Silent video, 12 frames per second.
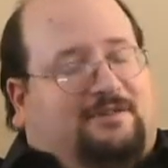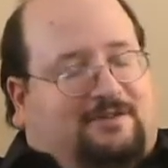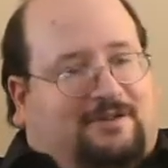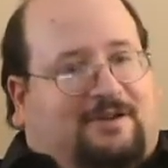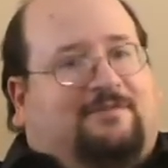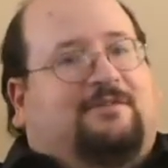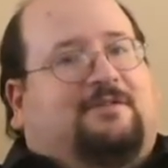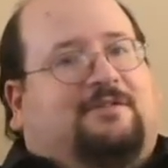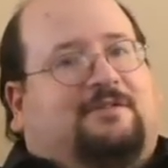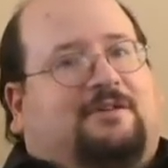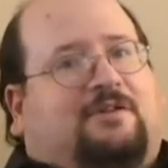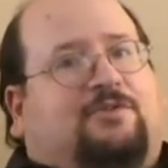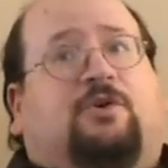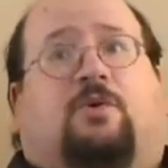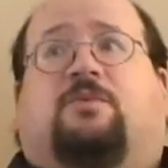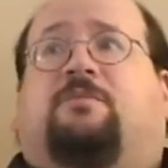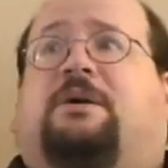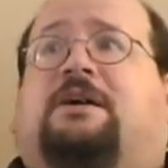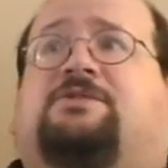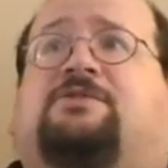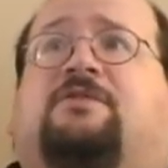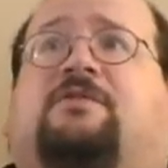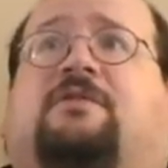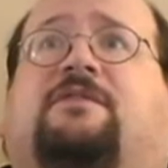Yeah. No,
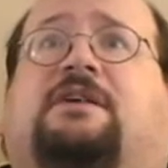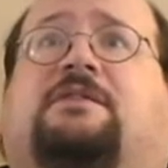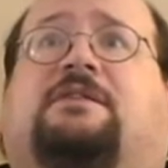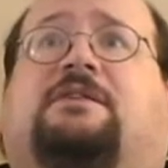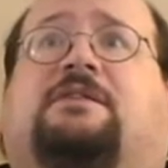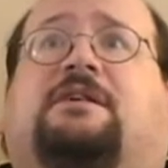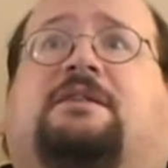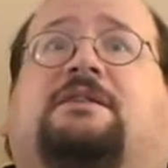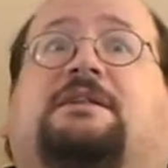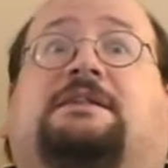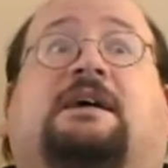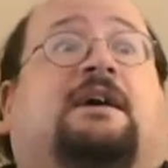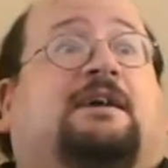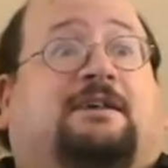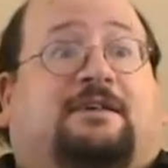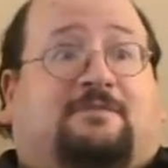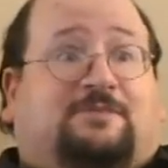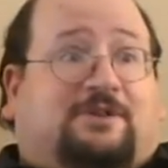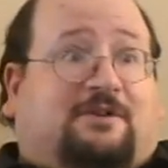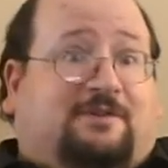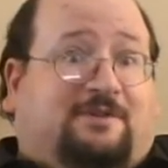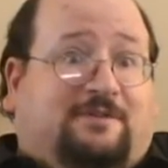Passover of 1999, I'm sorry.